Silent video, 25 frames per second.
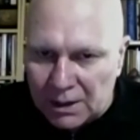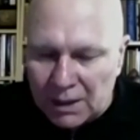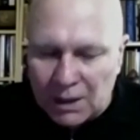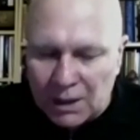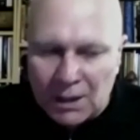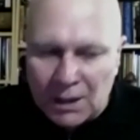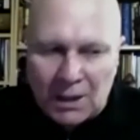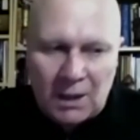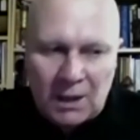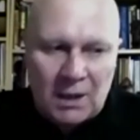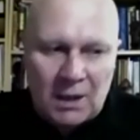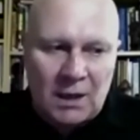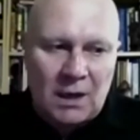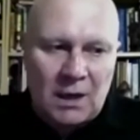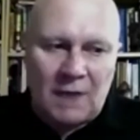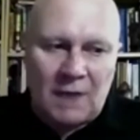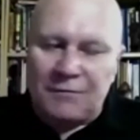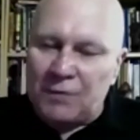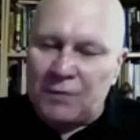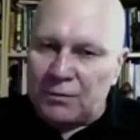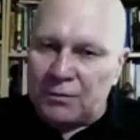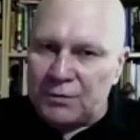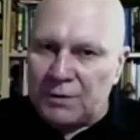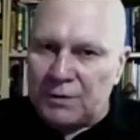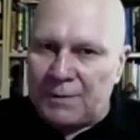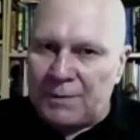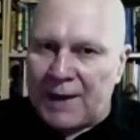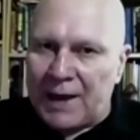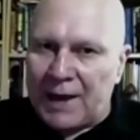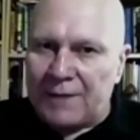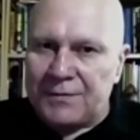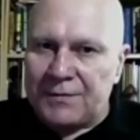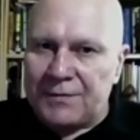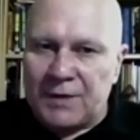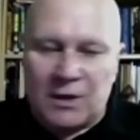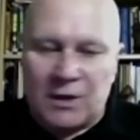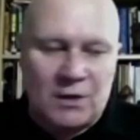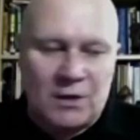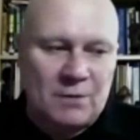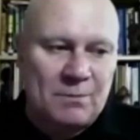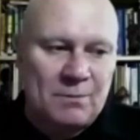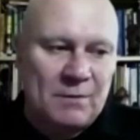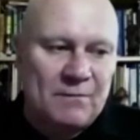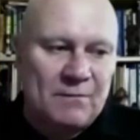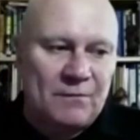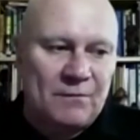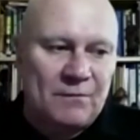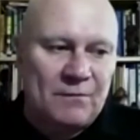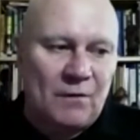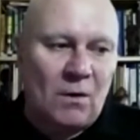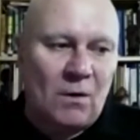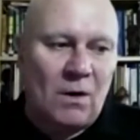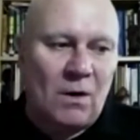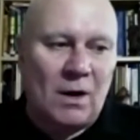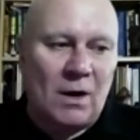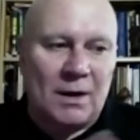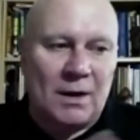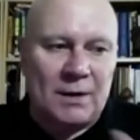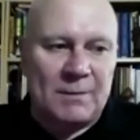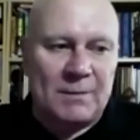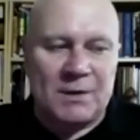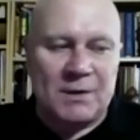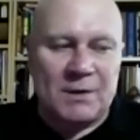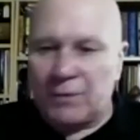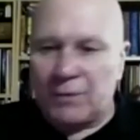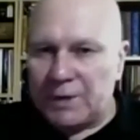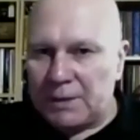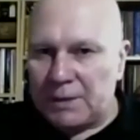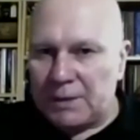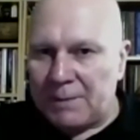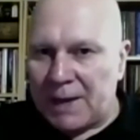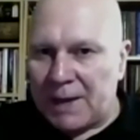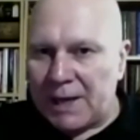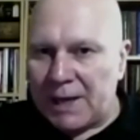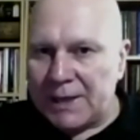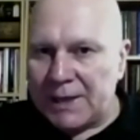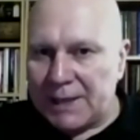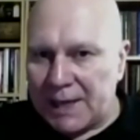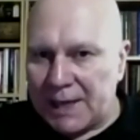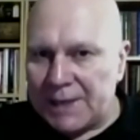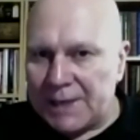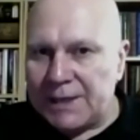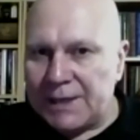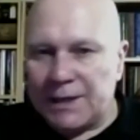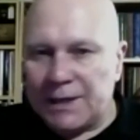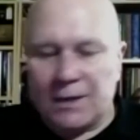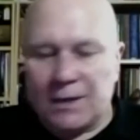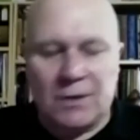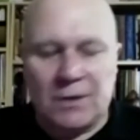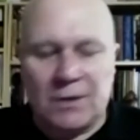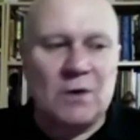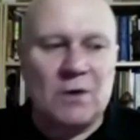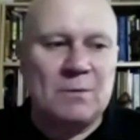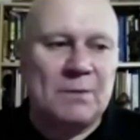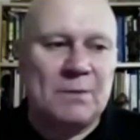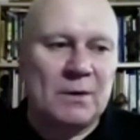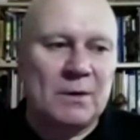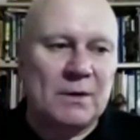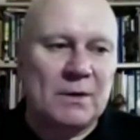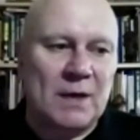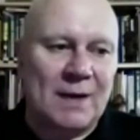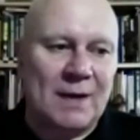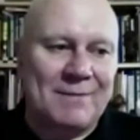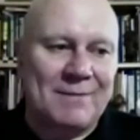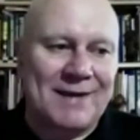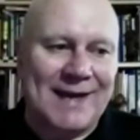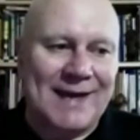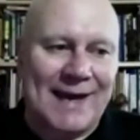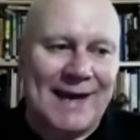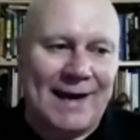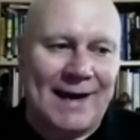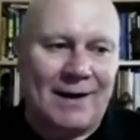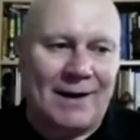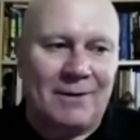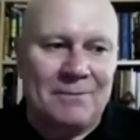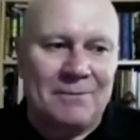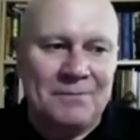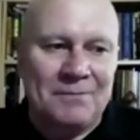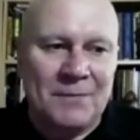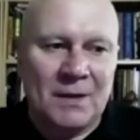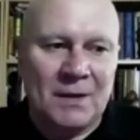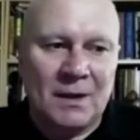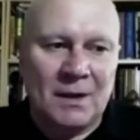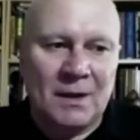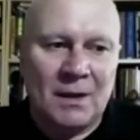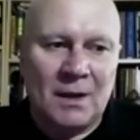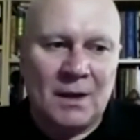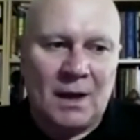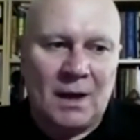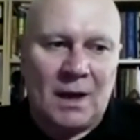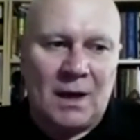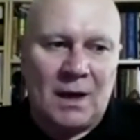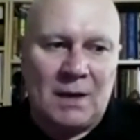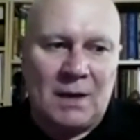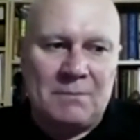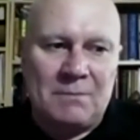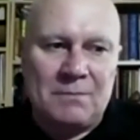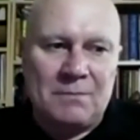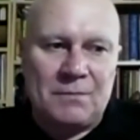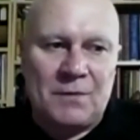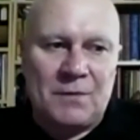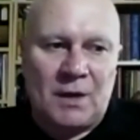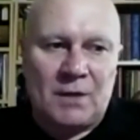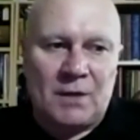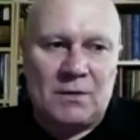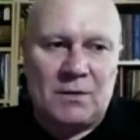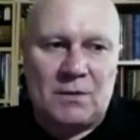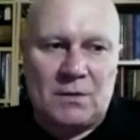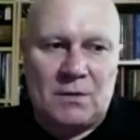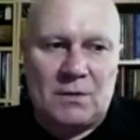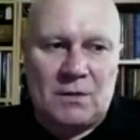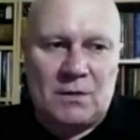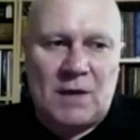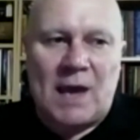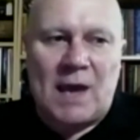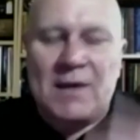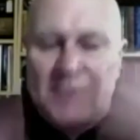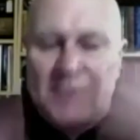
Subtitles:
I've talked about this before, and I'll be talking about again in a new book coming out, that tends to